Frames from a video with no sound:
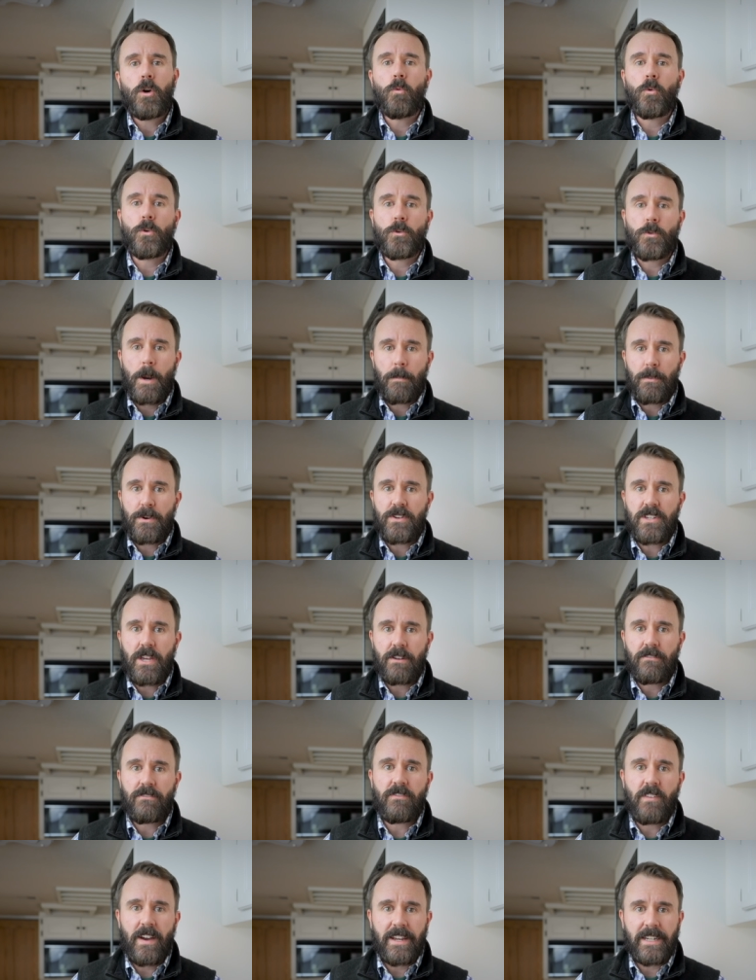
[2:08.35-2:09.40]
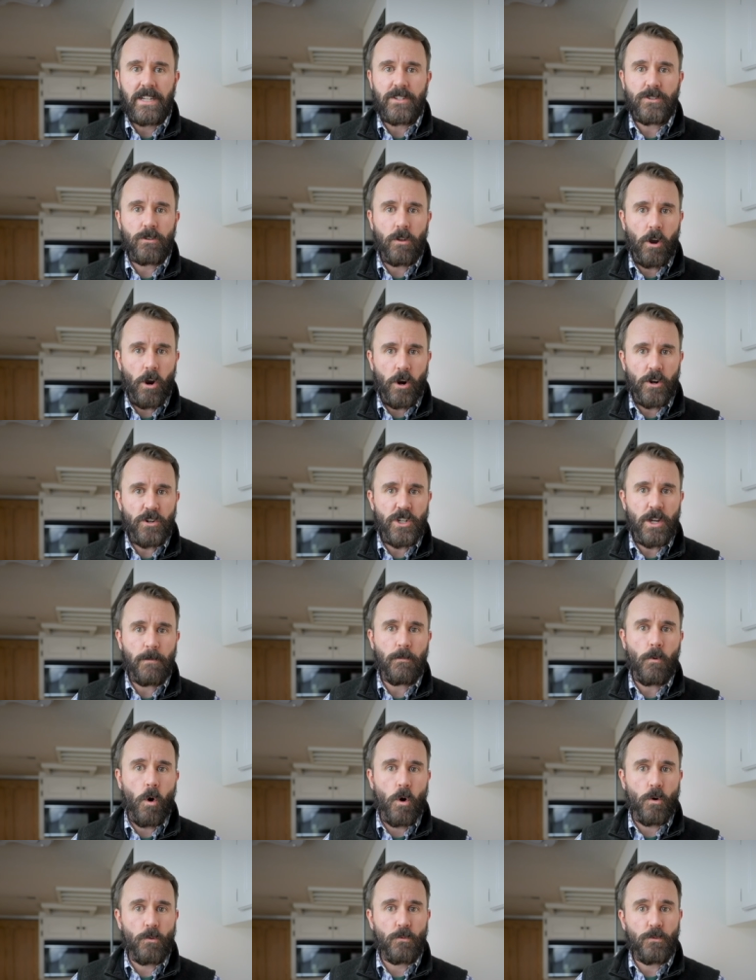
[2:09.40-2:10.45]
would represent financial
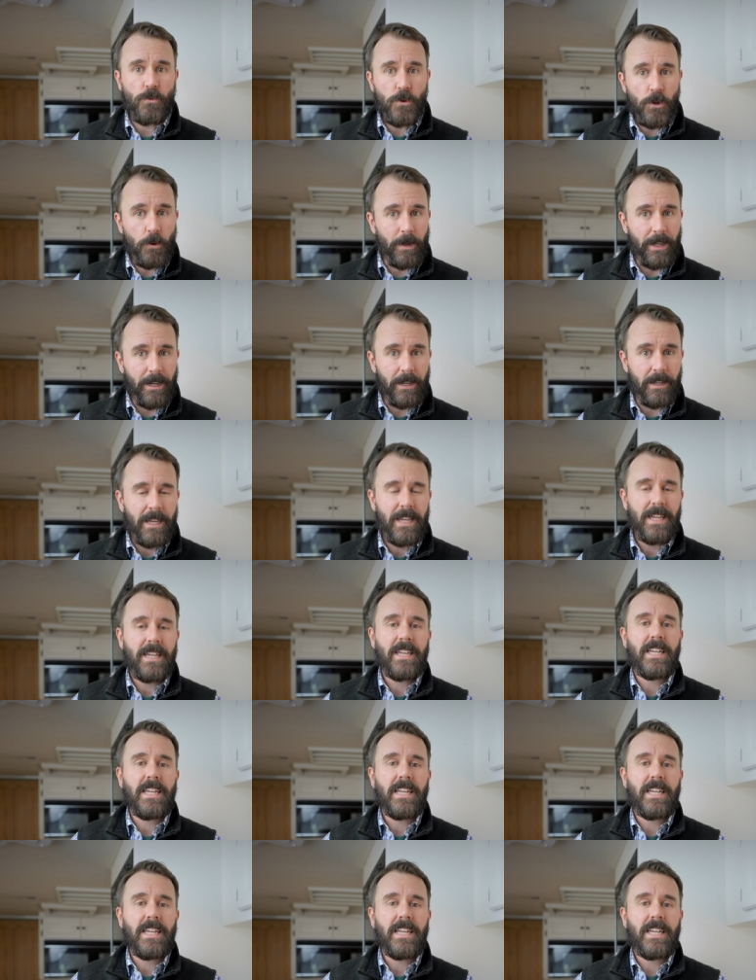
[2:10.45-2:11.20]
hardship or ruin